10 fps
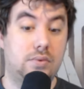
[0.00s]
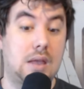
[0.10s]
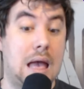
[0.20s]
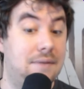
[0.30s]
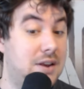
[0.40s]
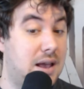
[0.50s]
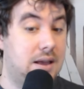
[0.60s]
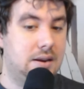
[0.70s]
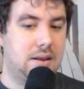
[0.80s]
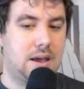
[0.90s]
haven't
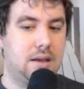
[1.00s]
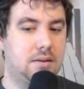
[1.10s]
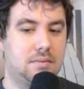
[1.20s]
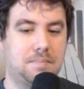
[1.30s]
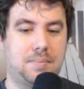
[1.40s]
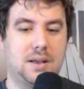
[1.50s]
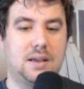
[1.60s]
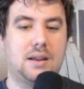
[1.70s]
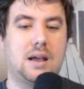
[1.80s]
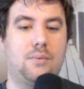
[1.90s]
added yet,
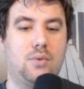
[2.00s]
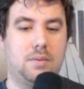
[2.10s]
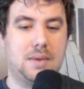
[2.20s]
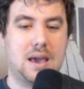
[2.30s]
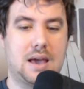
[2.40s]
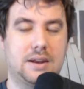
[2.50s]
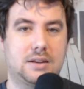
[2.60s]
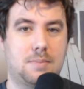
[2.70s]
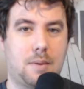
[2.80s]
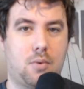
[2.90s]
but I will be adding
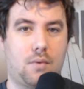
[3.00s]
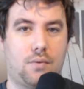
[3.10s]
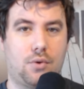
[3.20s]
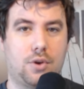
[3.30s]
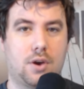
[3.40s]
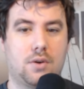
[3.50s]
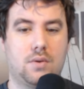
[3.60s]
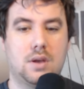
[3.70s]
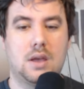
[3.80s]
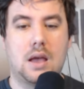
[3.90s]
to my portfolio.
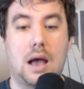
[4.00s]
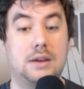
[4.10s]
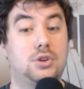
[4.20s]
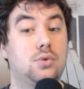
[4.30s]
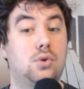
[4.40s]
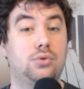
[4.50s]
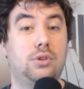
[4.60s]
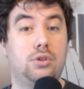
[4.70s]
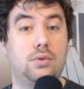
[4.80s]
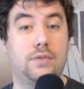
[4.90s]
I do hold
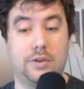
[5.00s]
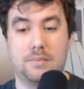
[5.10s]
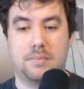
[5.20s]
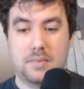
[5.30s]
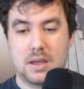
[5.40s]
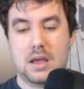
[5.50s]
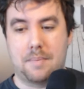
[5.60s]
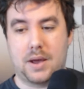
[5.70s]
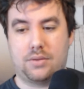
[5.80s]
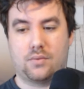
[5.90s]
Illuvium,
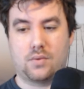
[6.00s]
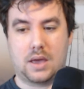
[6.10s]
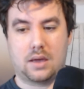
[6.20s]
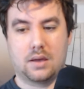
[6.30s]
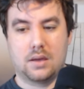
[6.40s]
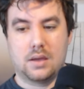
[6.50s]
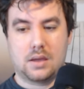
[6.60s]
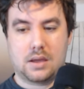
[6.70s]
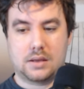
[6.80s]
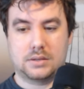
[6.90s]
by the way.
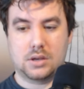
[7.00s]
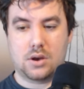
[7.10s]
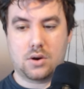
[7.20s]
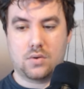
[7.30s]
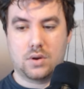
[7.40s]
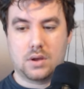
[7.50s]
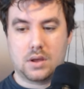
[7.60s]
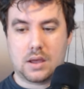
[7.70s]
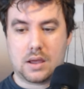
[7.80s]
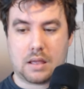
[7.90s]
So
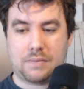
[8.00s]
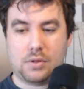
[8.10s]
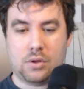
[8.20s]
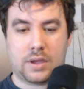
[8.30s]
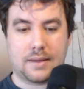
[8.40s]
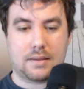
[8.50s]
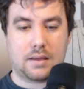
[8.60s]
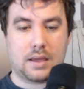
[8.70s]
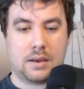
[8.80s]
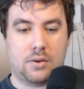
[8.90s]
if you look at
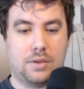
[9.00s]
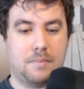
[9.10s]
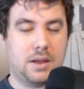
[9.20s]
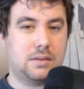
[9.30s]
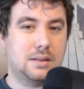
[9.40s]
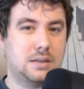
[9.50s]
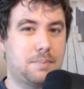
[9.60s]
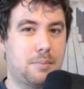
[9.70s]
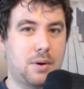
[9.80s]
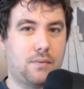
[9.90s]
it on the month, it's up
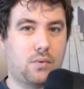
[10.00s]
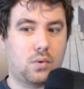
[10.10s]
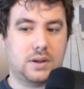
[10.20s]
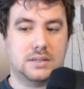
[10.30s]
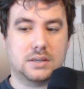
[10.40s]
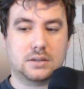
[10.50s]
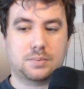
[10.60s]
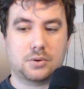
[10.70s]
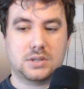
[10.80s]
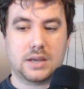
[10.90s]
about
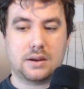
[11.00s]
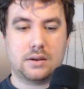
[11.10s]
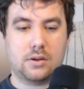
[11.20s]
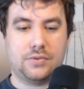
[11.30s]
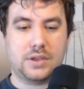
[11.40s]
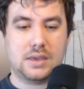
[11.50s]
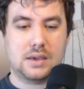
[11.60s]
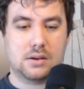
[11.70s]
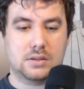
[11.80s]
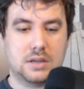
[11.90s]
46%, and on the
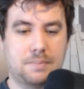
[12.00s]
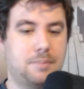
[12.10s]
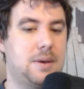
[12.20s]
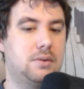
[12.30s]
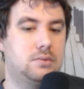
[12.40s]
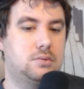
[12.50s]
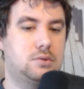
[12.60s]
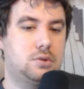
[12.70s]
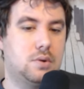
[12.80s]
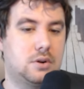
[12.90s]
year, it's up about
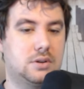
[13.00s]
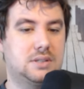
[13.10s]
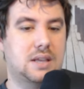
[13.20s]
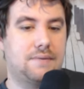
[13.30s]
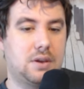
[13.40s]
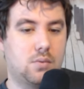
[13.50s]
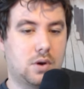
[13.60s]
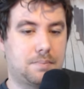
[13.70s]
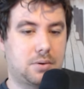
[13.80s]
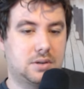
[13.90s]

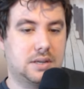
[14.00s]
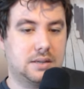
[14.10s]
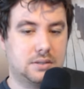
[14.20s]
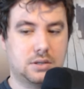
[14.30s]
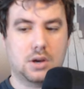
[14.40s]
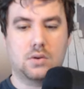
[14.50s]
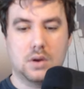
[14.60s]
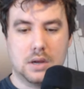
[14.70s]
271%. So